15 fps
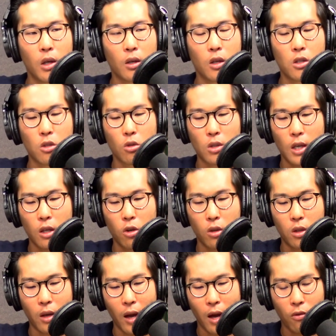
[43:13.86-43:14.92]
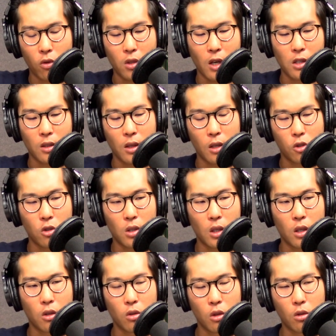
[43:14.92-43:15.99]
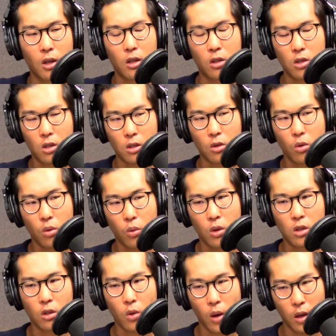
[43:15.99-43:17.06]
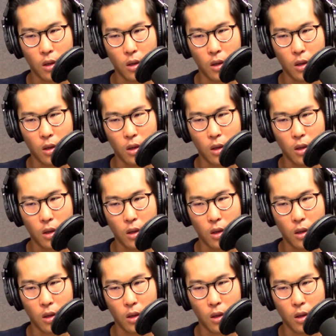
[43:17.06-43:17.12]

because you're saying you're at the advertising agency, you knew that this is isn't quite